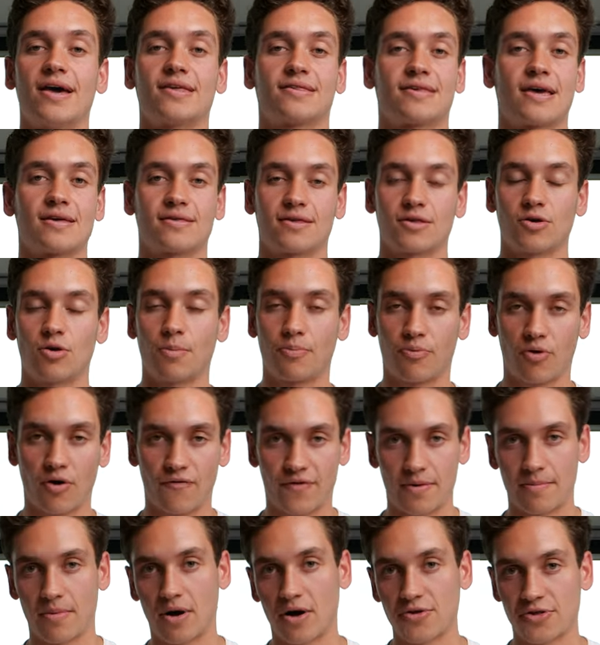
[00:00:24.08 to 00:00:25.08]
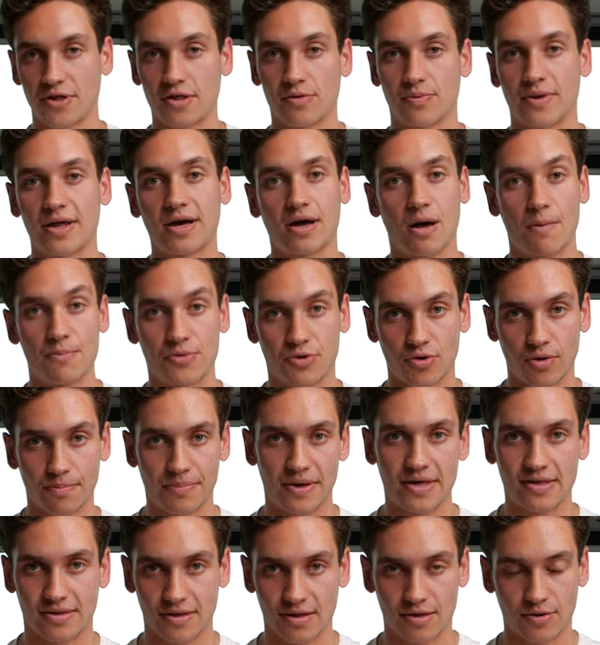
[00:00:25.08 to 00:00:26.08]
assessing your profit margins when it comes to your
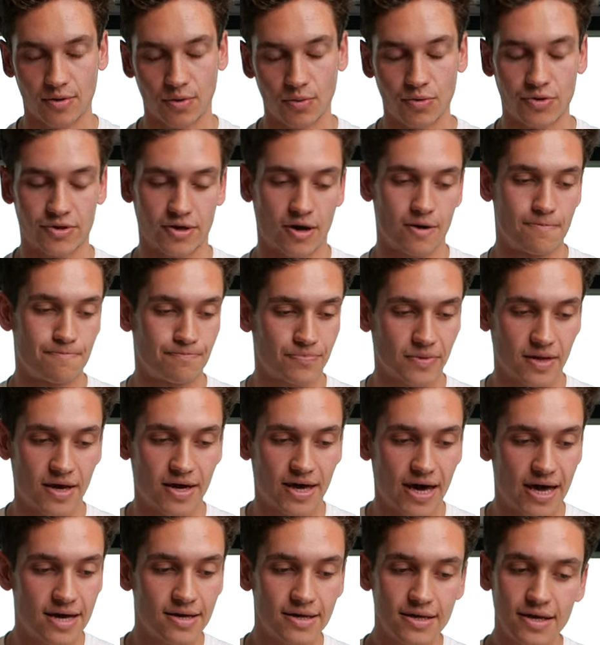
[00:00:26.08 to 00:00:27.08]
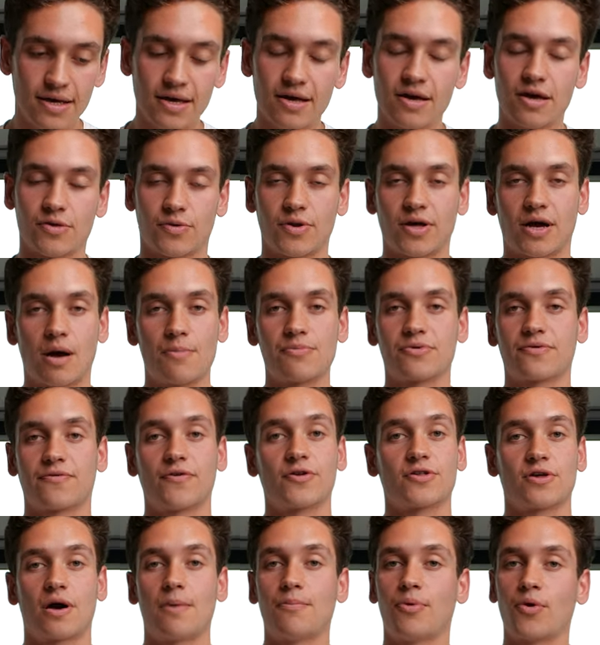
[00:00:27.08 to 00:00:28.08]
business also, okay? So when it comes to,
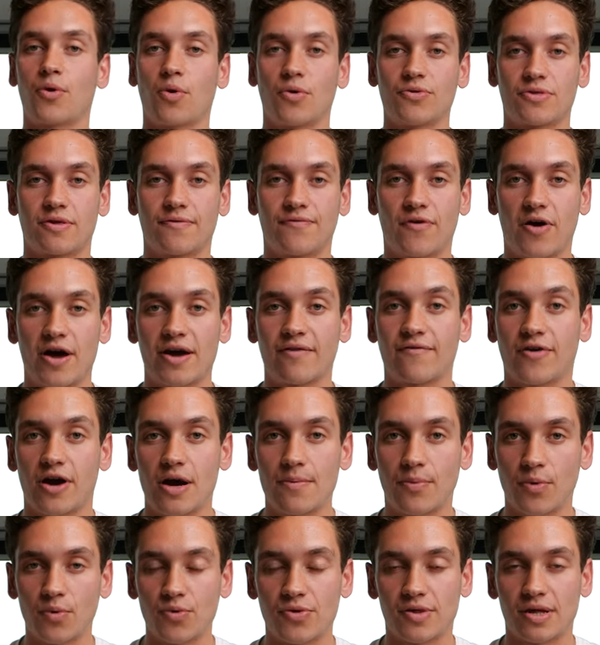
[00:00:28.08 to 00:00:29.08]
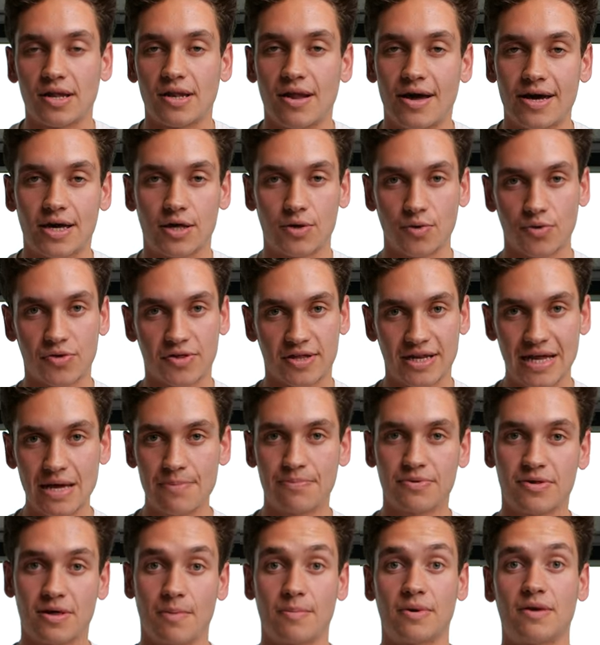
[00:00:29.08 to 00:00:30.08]
for example, quantifying variables like your
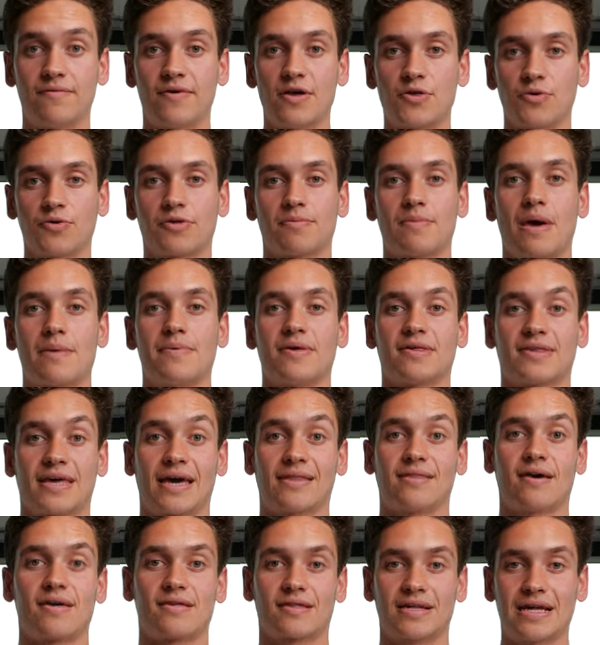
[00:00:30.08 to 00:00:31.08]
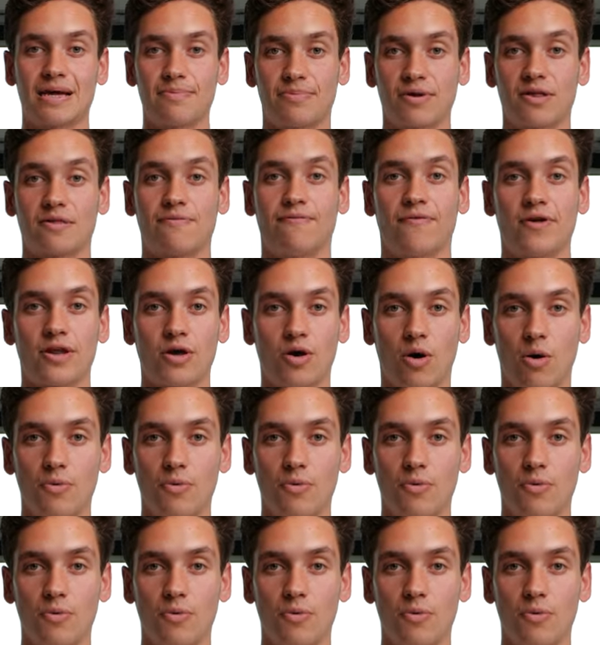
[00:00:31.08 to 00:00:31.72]
sleep, some individuals may be saying their sleep is fully